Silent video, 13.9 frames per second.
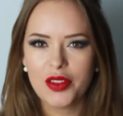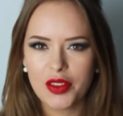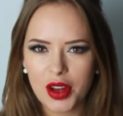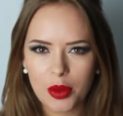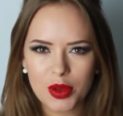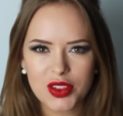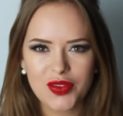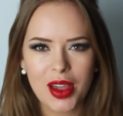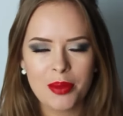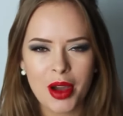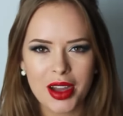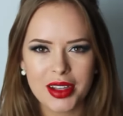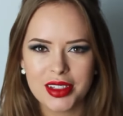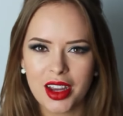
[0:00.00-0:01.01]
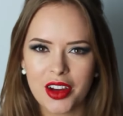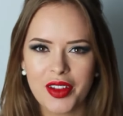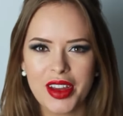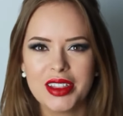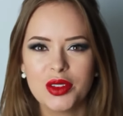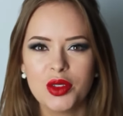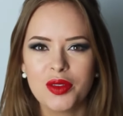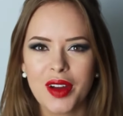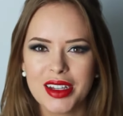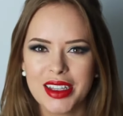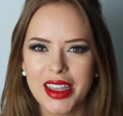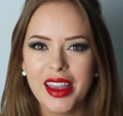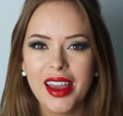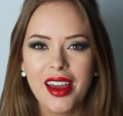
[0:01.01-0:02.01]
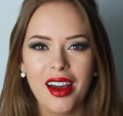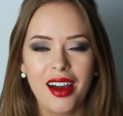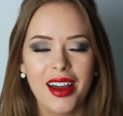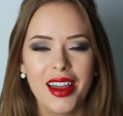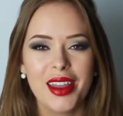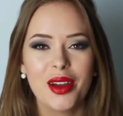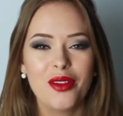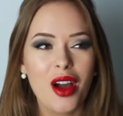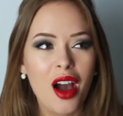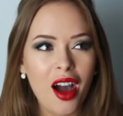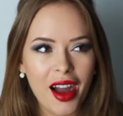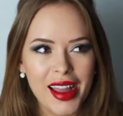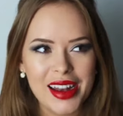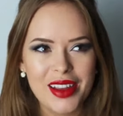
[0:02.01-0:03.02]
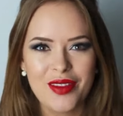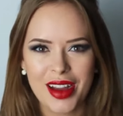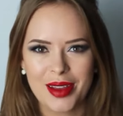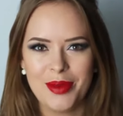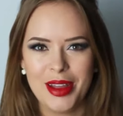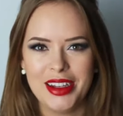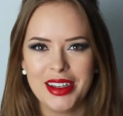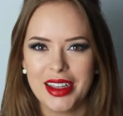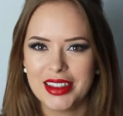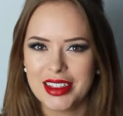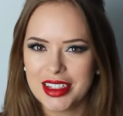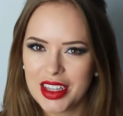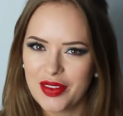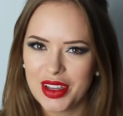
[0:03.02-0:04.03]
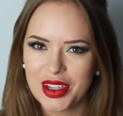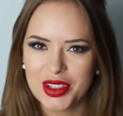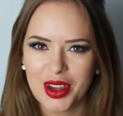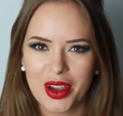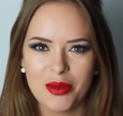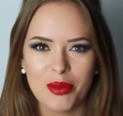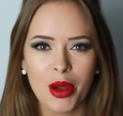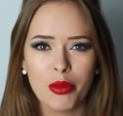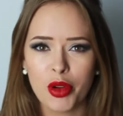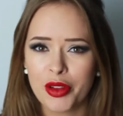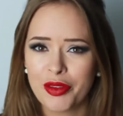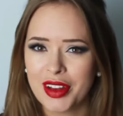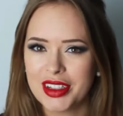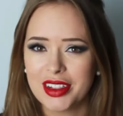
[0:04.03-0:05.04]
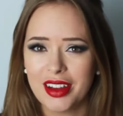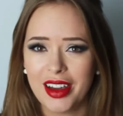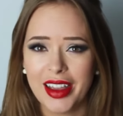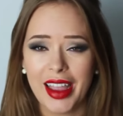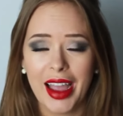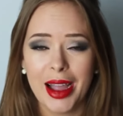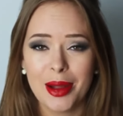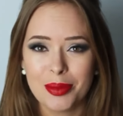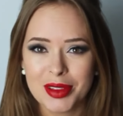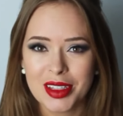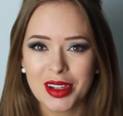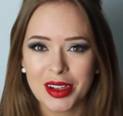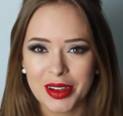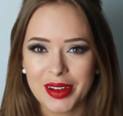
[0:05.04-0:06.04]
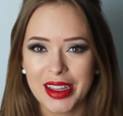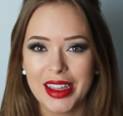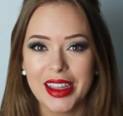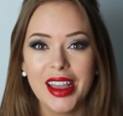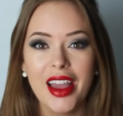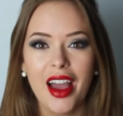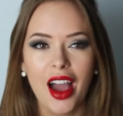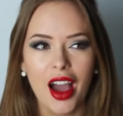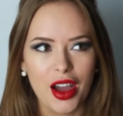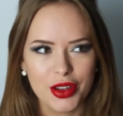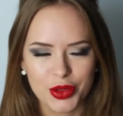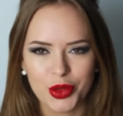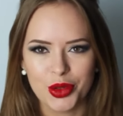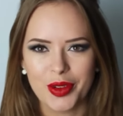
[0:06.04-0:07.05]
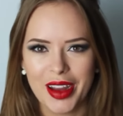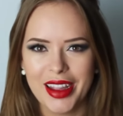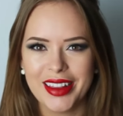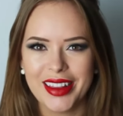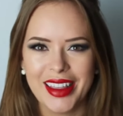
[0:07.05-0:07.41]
If you don't watch Vampire Diaries already, I highly recommend it as a TV show. My boyfriend and I absolutely adore it.